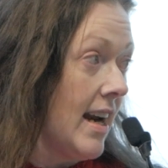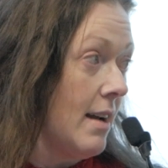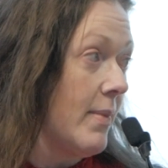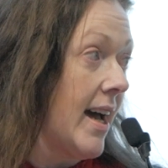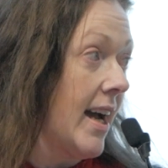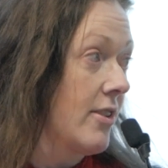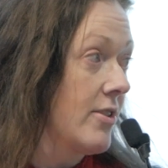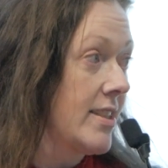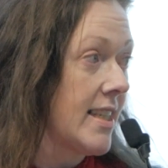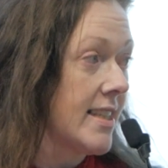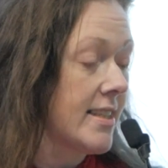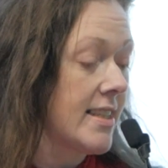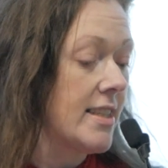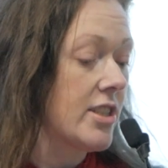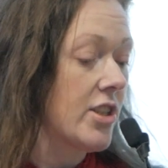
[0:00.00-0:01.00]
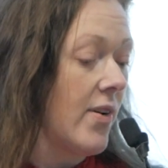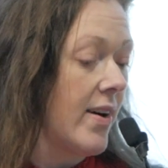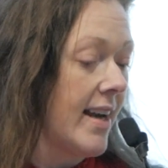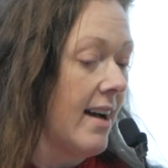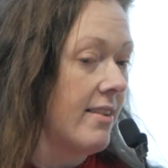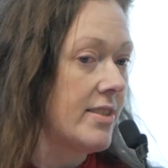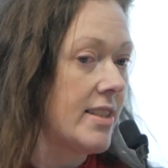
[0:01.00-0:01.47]
and antibiotic resistance
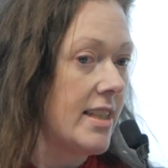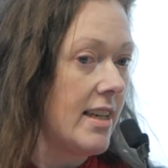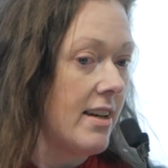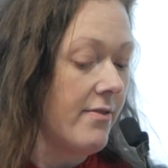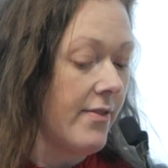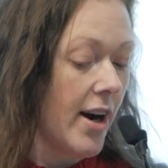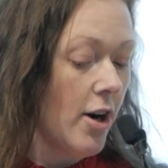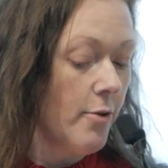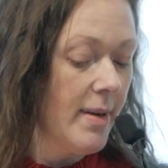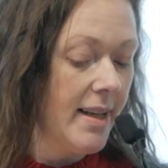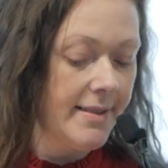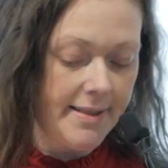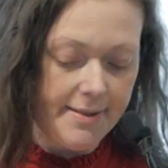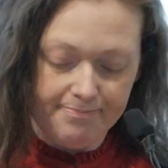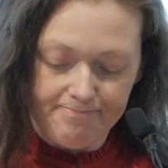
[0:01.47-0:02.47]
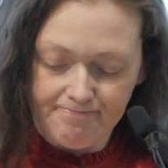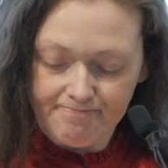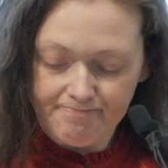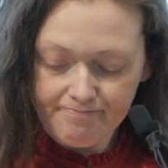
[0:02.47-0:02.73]
going out into the environment.